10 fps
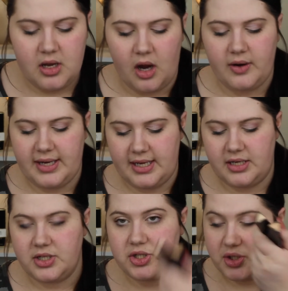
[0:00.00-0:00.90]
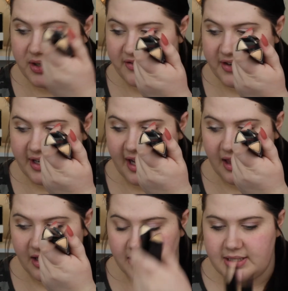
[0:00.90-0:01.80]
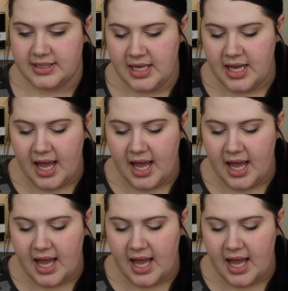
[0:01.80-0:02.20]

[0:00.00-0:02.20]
are in two different colors.